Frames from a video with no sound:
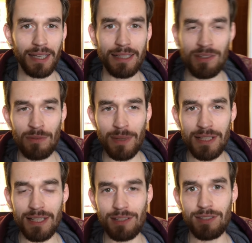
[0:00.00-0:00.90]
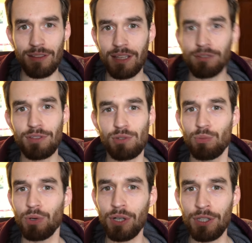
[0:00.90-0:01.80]
It doesn't make sense to think of this
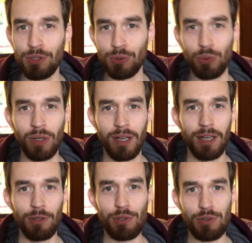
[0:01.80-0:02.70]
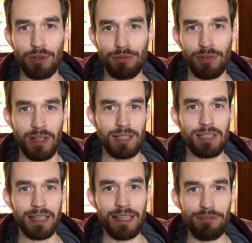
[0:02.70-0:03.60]
work you, who is sort of
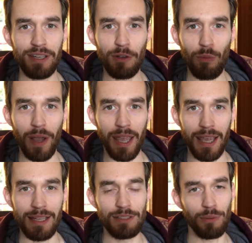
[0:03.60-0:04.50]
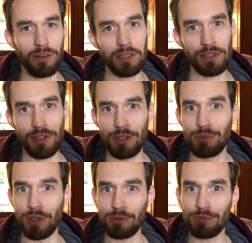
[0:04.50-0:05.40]
slaving away, doing things that
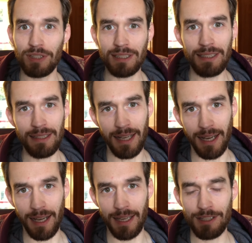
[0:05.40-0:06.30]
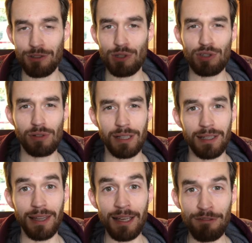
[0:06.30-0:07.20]
you don't really like, just so that
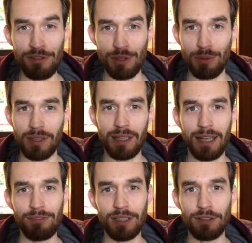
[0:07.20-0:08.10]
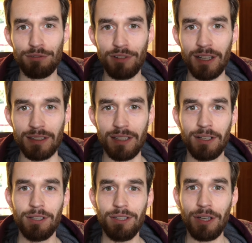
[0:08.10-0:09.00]
life you can then have a little fun.
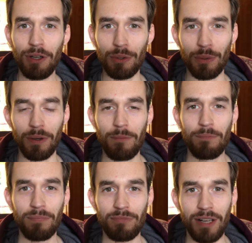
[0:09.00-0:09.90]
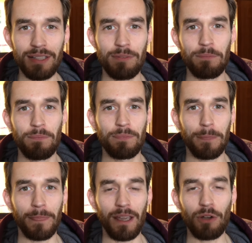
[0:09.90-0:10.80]
No, right?
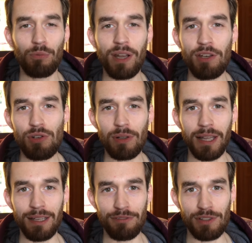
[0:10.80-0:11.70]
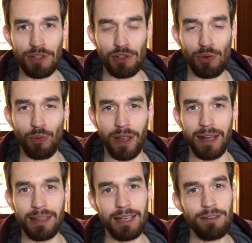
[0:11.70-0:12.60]
Arrange your life in such a
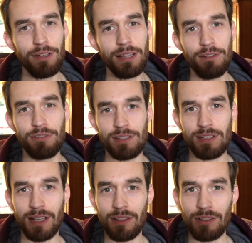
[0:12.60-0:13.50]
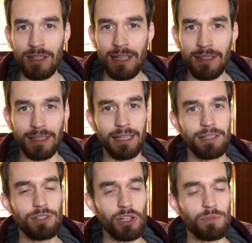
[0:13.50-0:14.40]
way that everything fits together neatly.
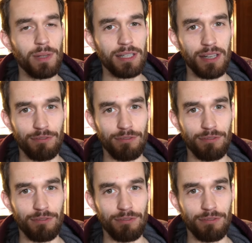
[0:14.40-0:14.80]
It just makes